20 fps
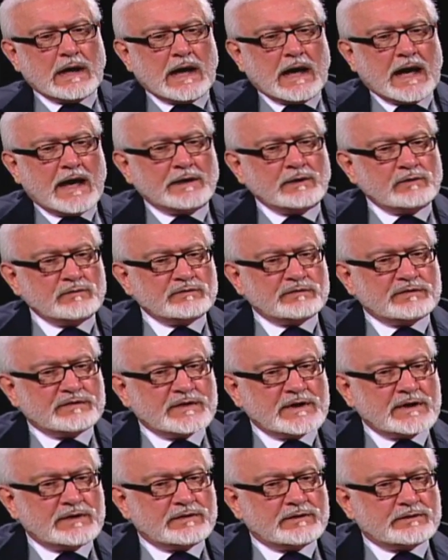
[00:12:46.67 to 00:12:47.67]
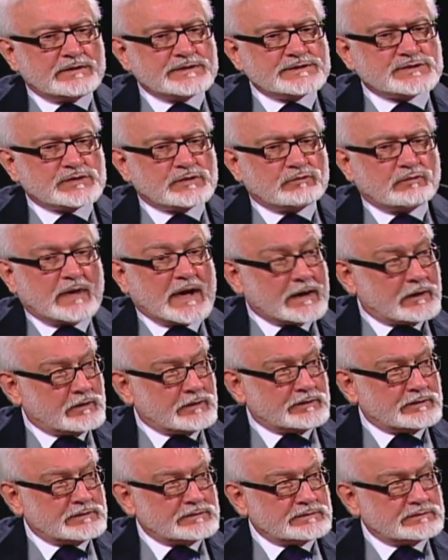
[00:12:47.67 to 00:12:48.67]
I don't think there is a
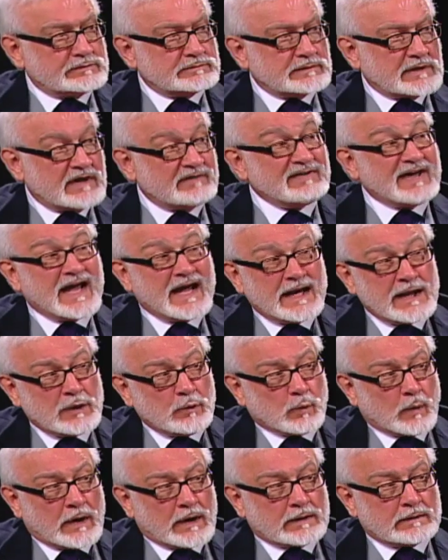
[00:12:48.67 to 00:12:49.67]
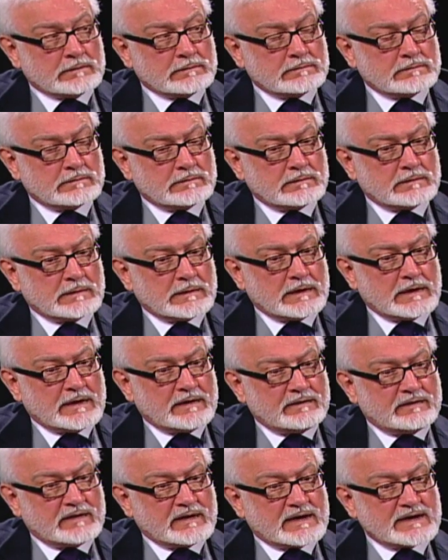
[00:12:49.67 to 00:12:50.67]
record of anyone
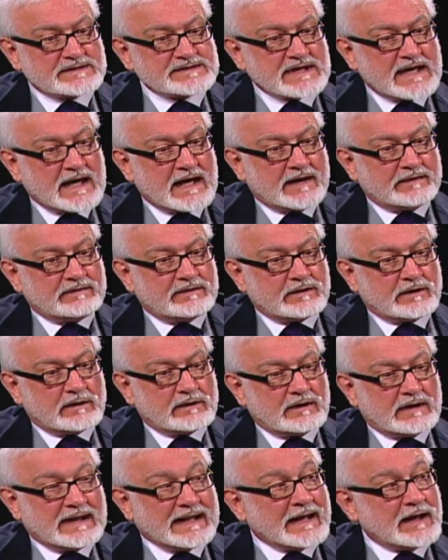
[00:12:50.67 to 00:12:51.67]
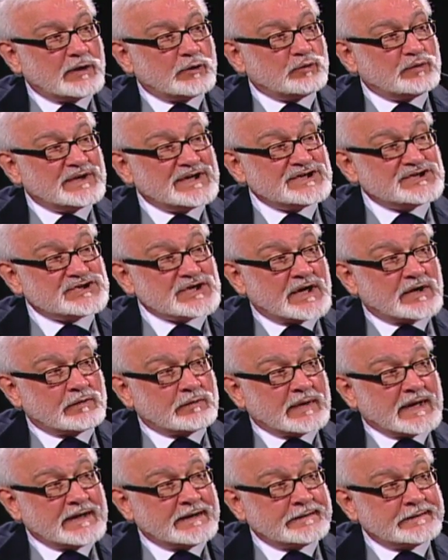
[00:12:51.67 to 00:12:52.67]
that has had their leg
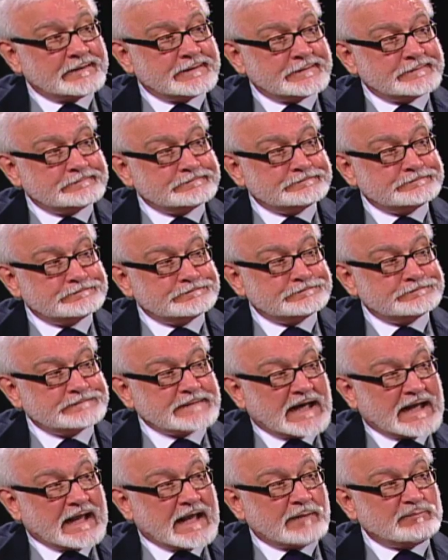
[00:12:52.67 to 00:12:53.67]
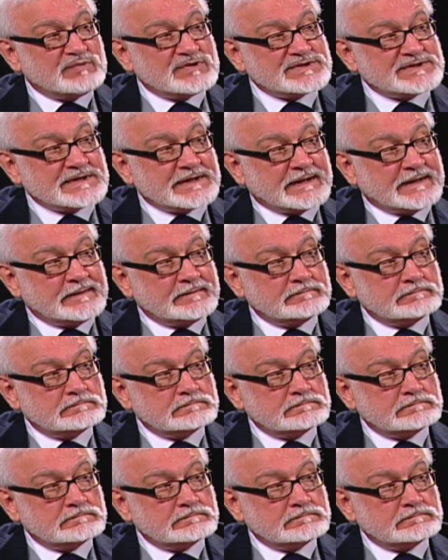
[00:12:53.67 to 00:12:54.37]
regenerated, an amputee.